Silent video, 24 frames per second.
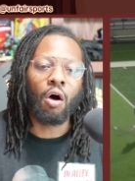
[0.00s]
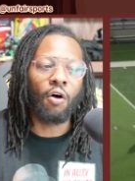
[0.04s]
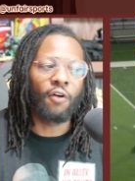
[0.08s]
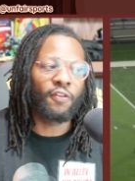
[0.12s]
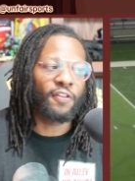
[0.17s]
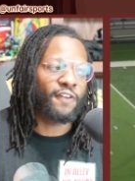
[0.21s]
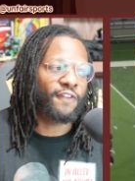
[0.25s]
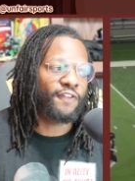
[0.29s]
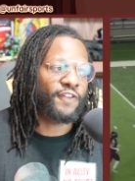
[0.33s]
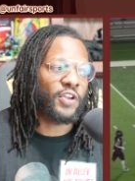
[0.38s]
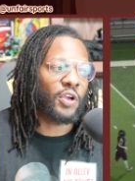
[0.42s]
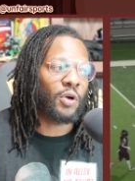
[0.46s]
on
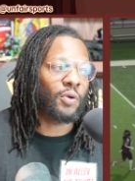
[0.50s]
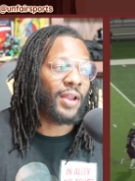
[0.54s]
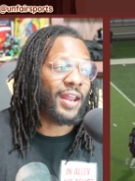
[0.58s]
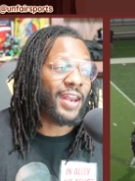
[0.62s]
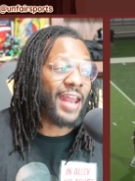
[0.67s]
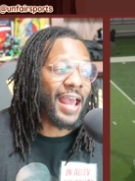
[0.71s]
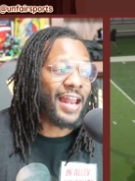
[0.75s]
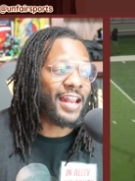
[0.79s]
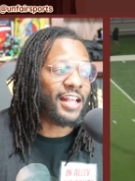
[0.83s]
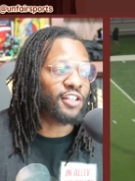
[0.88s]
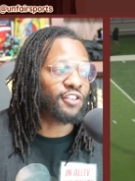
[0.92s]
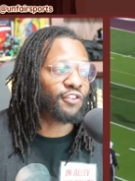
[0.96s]
the field. And
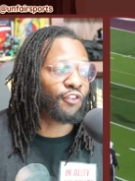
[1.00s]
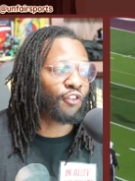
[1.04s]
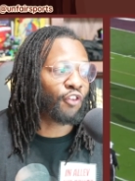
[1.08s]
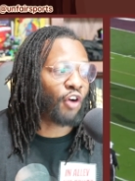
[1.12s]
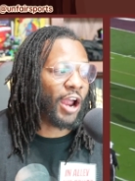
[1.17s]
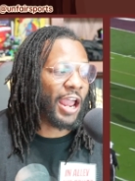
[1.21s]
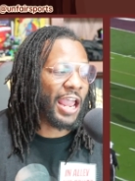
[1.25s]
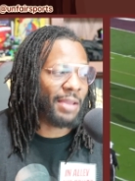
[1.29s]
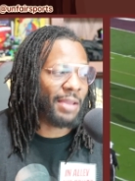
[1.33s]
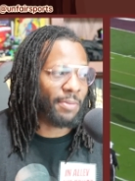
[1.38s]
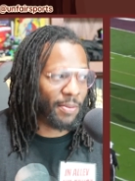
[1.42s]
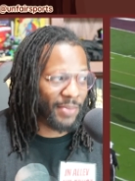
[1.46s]
at his
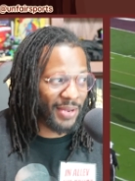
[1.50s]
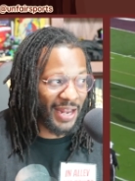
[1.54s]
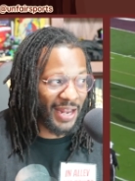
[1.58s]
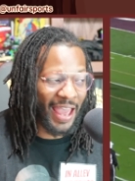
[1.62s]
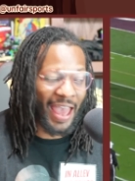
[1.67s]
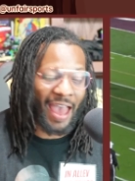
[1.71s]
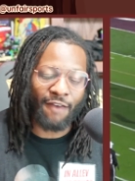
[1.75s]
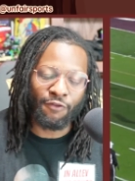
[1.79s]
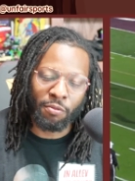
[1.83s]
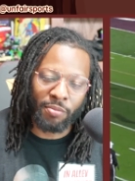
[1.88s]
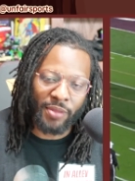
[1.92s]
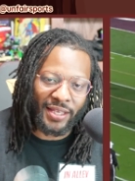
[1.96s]
frame, I mean, they
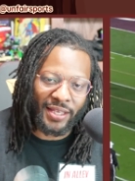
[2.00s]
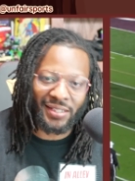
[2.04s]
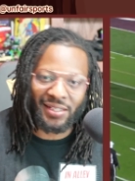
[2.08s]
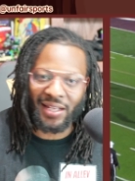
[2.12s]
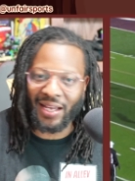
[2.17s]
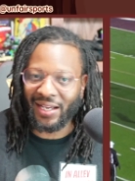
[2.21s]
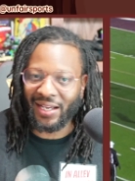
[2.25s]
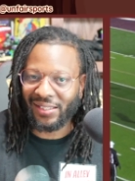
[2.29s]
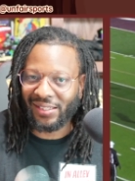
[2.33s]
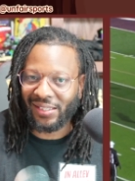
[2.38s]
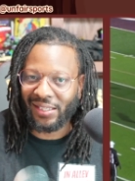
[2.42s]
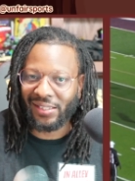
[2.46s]
have him listed,
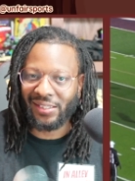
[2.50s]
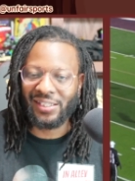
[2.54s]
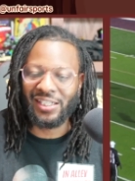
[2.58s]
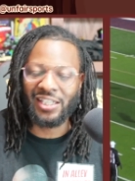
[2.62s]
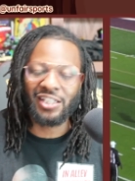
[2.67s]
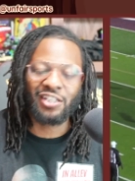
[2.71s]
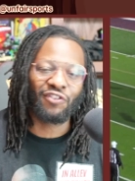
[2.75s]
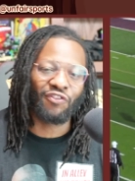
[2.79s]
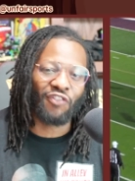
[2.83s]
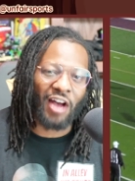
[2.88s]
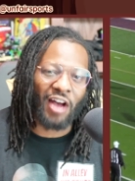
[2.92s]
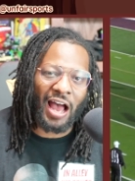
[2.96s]
like I said,
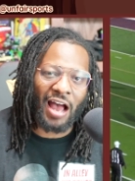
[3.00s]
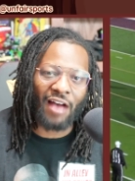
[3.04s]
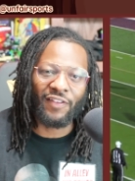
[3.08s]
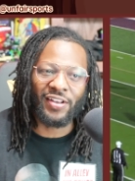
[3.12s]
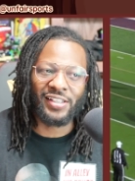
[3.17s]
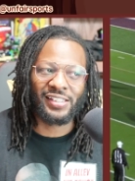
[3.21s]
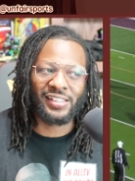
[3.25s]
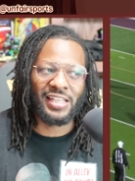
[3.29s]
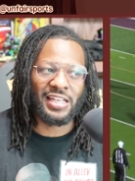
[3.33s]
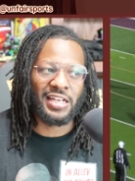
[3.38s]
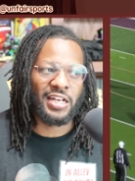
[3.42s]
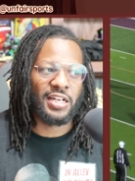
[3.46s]
6'5". I
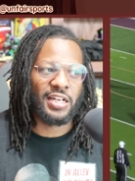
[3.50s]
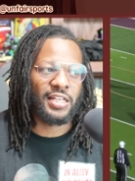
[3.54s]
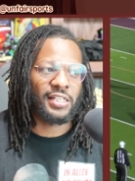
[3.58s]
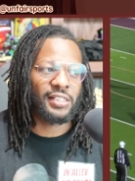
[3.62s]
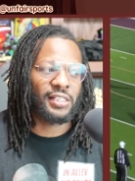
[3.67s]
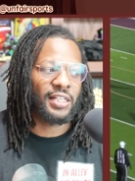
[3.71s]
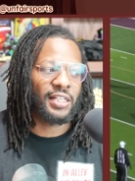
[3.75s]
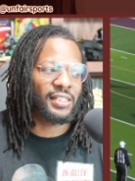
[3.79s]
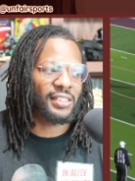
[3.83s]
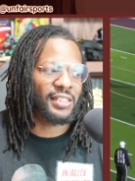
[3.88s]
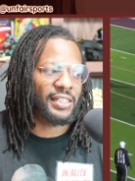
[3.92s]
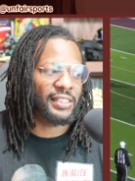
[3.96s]
seen in
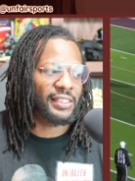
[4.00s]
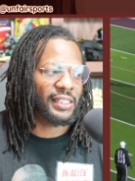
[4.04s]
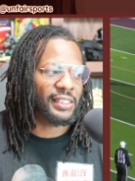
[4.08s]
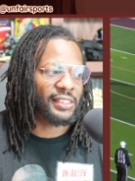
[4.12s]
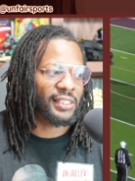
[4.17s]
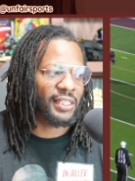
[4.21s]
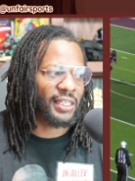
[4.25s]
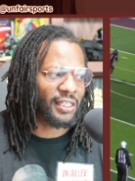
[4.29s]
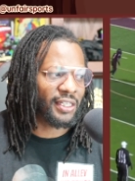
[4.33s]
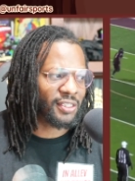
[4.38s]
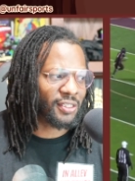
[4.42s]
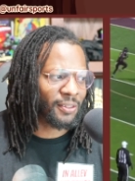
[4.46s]
his listing
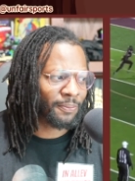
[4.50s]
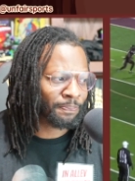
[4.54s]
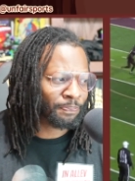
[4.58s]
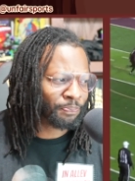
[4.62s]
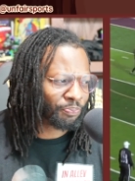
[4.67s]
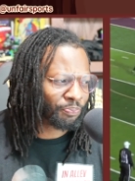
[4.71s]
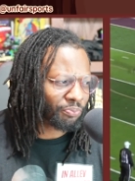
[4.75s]
6'6".